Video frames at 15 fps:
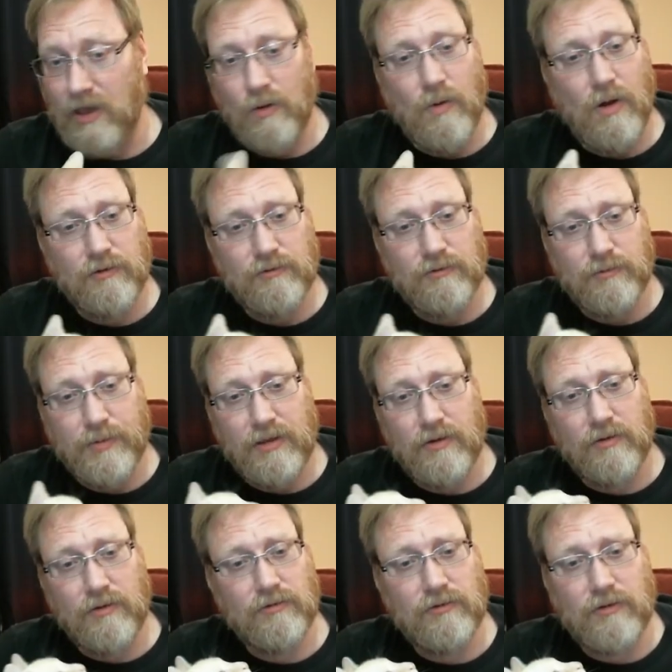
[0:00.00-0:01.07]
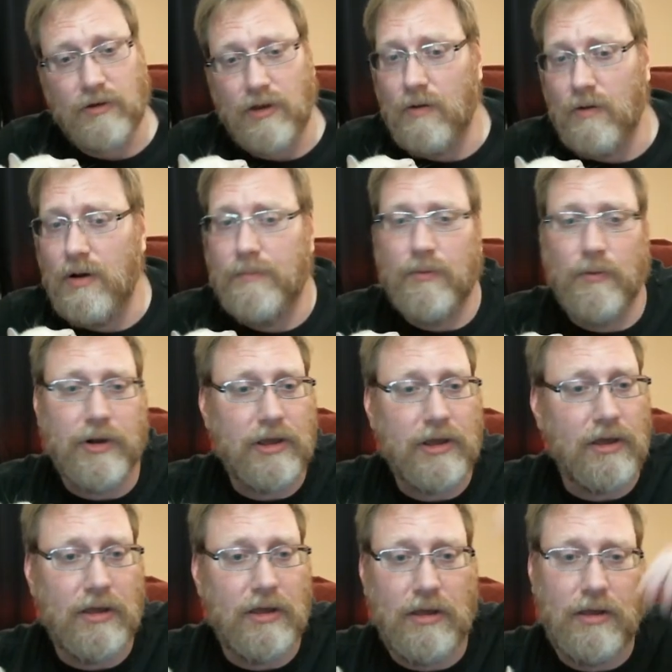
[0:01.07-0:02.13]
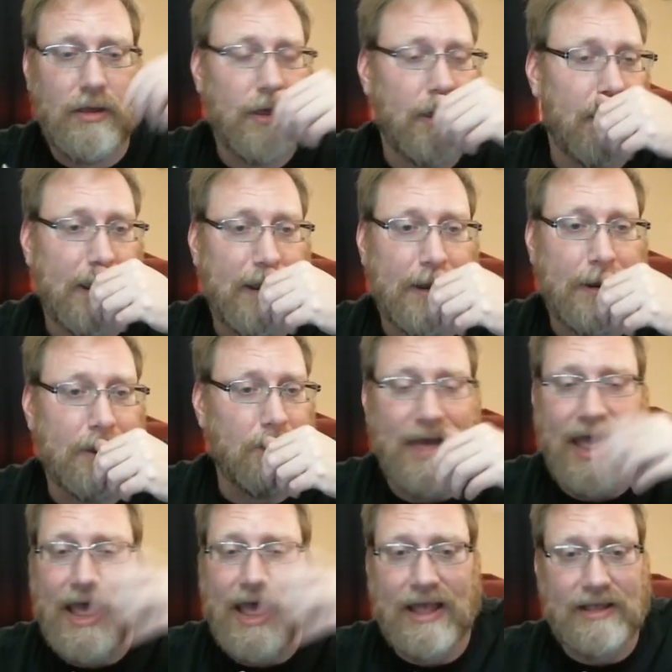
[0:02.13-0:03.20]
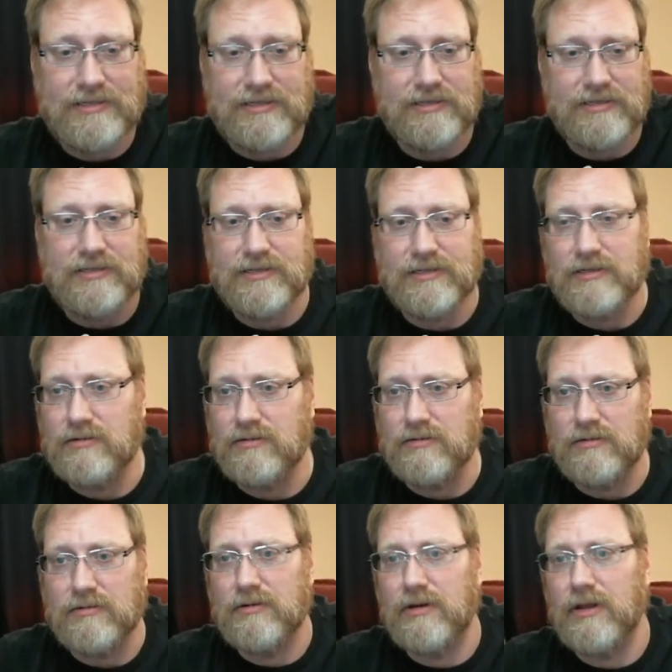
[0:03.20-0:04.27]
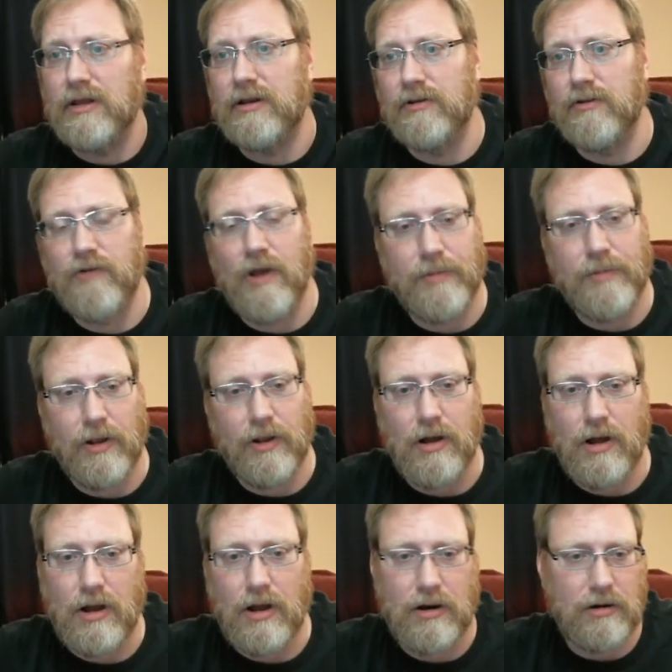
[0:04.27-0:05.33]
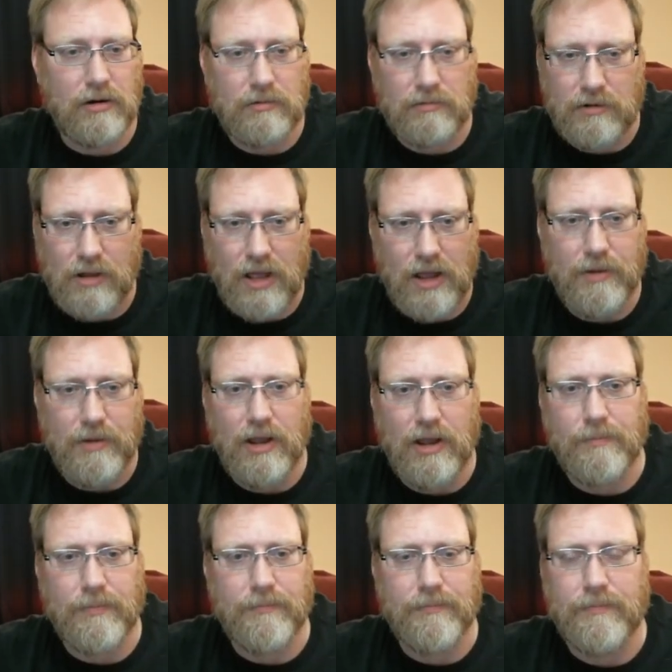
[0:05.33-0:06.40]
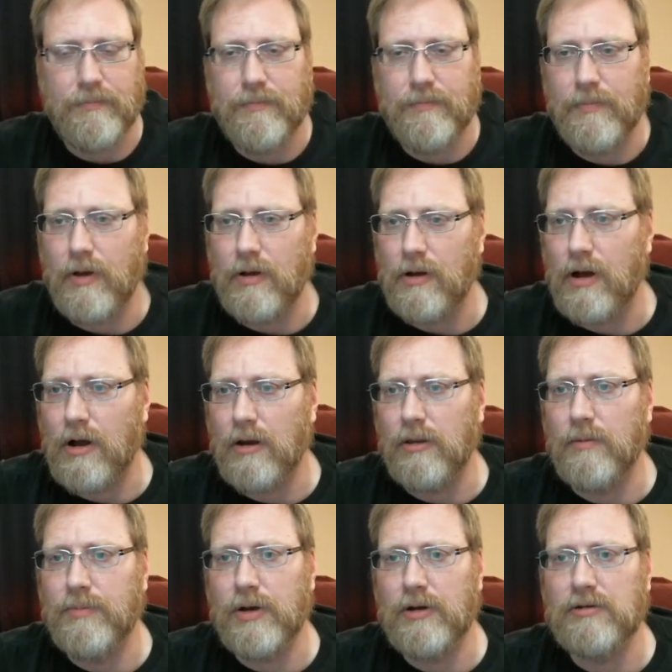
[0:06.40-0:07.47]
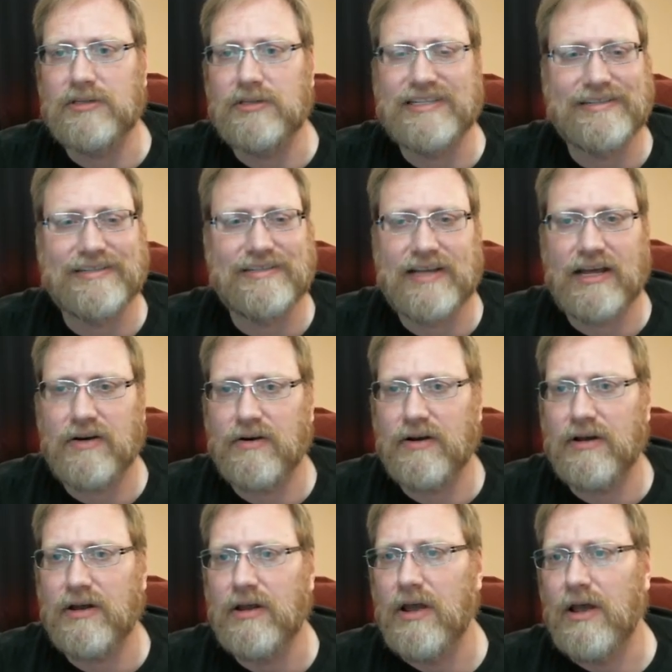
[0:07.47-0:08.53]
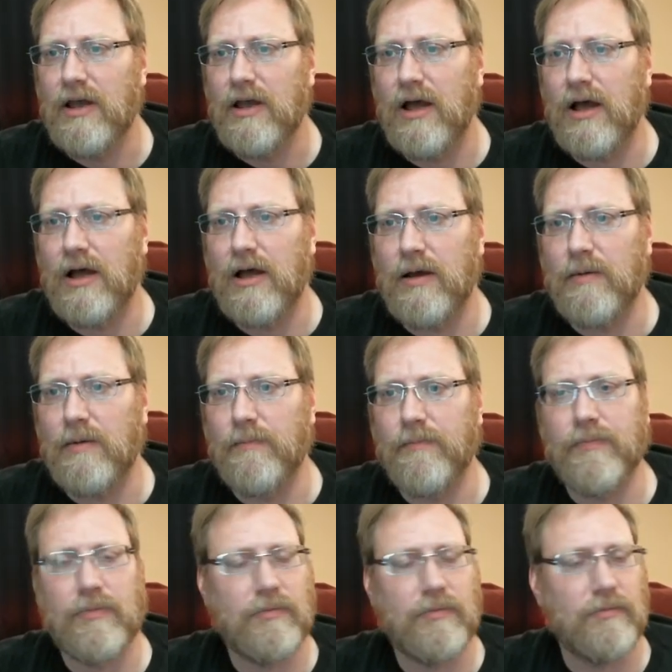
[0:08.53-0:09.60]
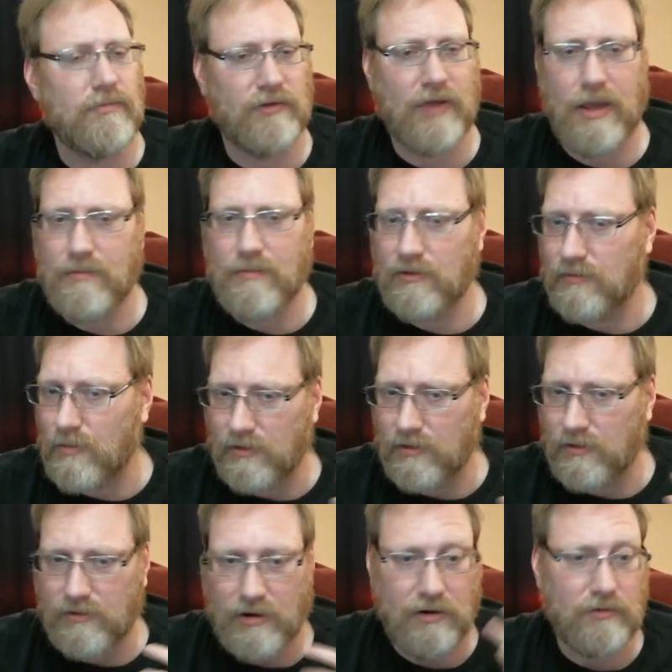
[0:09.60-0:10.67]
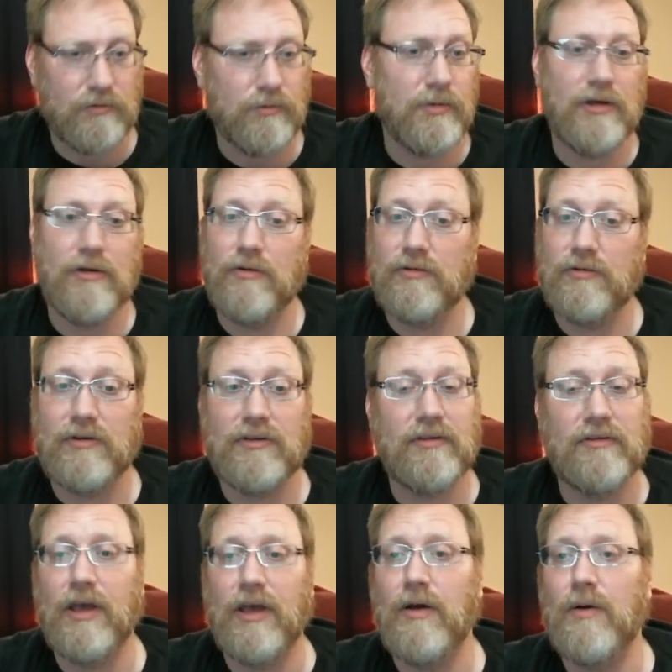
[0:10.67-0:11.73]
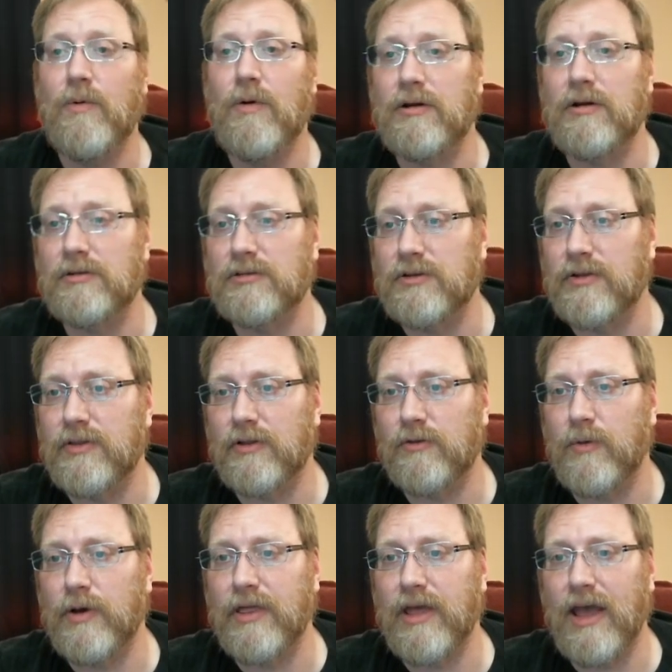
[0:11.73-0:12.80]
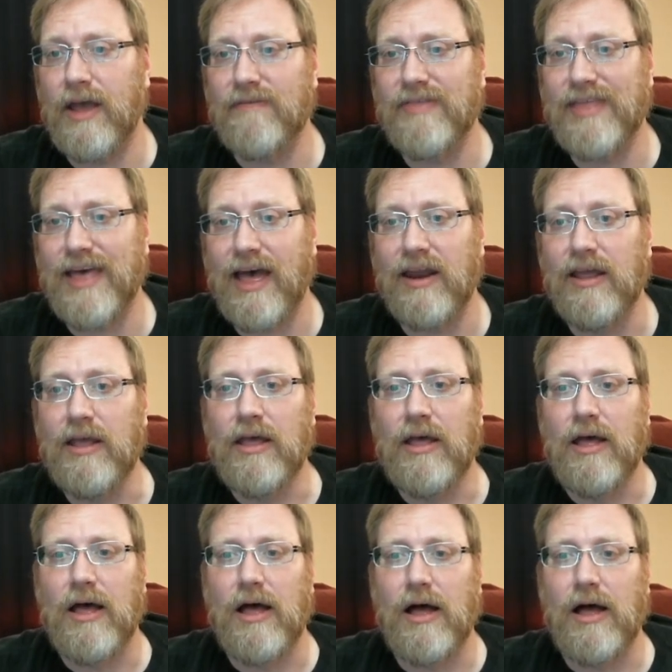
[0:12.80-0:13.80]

Scale walls be used to go up rigging at the masts and, and jumping on or climbing up on the boats, etc. Um, same as mercenaries would be used at the scale wall. So that's why they have that.